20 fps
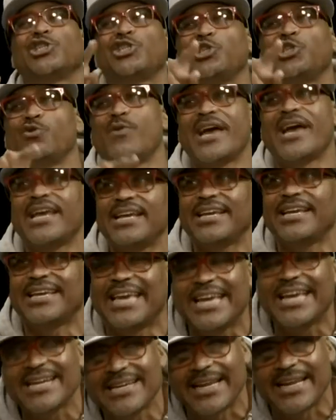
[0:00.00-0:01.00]
you ain't
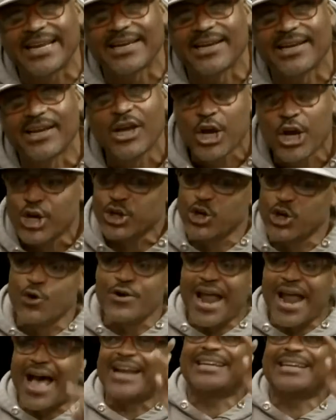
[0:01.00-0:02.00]
getting it. You're
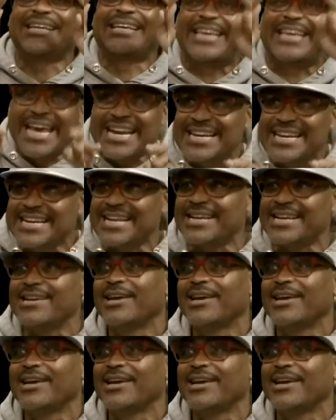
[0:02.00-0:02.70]
not getting it